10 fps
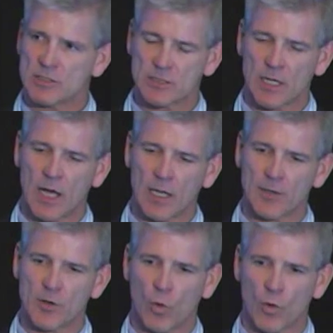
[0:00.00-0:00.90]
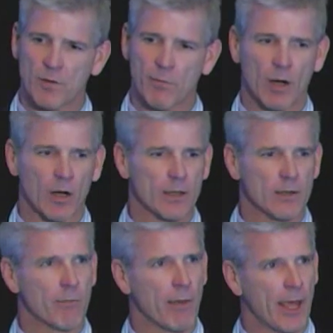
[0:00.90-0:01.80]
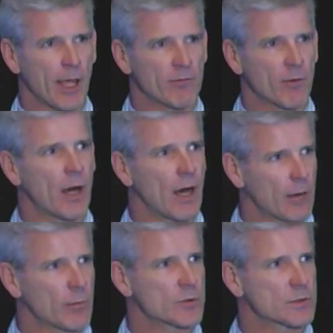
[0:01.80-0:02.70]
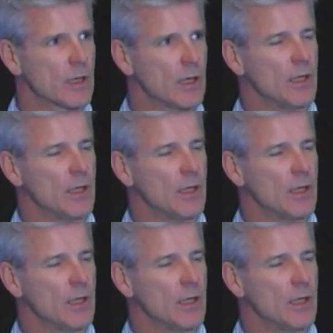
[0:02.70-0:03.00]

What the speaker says: solid North American demand for polymers.